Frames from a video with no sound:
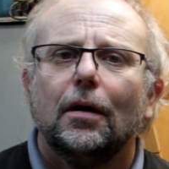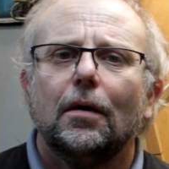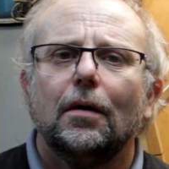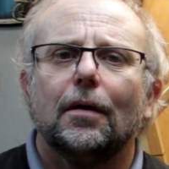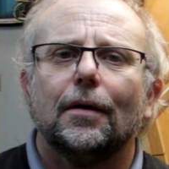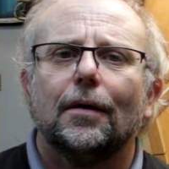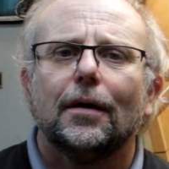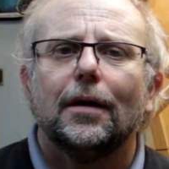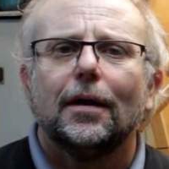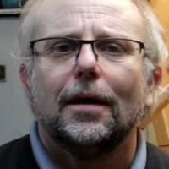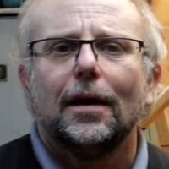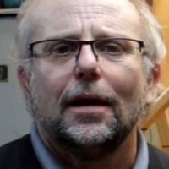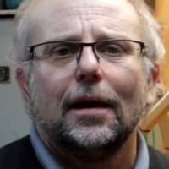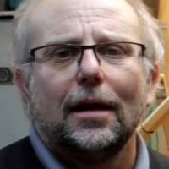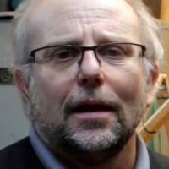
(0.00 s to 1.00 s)
Oh,
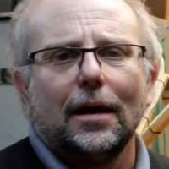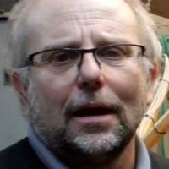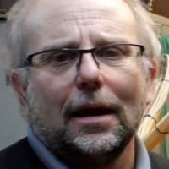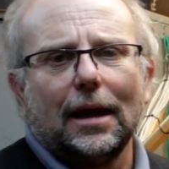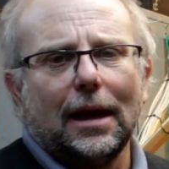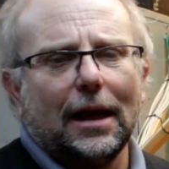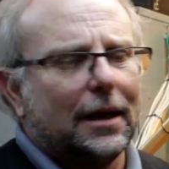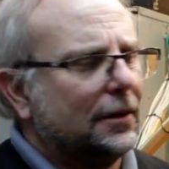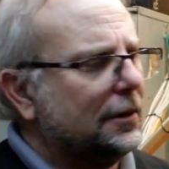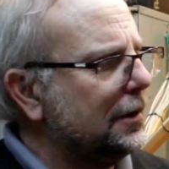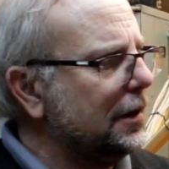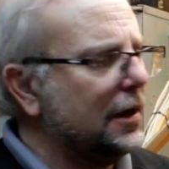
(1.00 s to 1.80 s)
and uh,